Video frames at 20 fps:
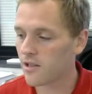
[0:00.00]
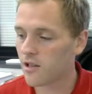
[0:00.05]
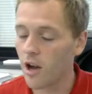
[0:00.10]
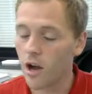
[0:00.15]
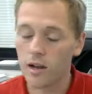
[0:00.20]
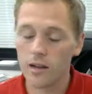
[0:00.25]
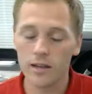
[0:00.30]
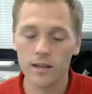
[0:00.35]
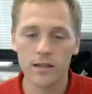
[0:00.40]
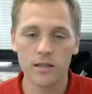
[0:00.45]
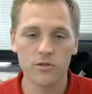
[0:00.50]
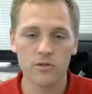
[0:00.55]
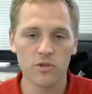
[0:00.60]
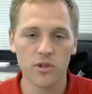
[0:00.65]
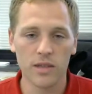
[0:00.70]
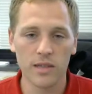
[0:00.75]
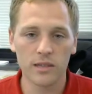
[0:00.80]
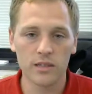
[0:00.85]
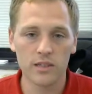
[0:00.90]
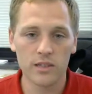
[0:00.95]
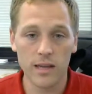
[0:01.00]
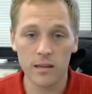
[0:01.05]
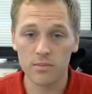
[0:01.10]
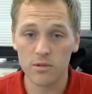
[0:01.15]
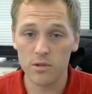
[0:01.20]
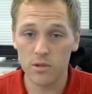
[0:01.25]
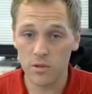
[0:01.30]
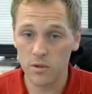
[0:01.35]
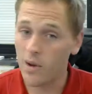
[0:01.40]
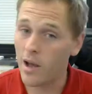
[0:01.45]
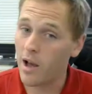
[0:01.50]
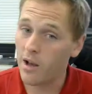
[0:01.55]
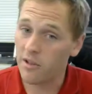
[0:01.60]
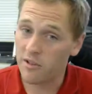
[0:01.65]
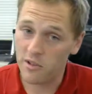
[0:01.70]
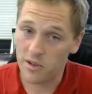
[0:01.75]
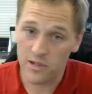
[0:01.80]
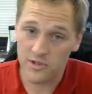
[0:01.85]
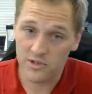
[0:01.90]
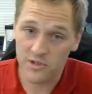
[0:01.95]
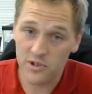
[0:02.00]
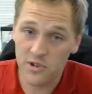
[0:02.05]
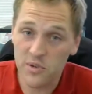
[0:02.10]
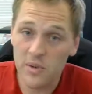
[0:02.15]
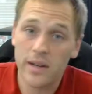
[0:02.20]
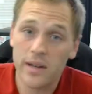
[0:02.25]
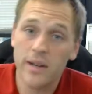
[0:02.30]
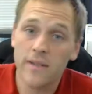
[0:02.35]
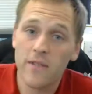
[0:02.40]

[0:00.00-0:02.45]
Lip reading: talking is really just up to how you guys are doing.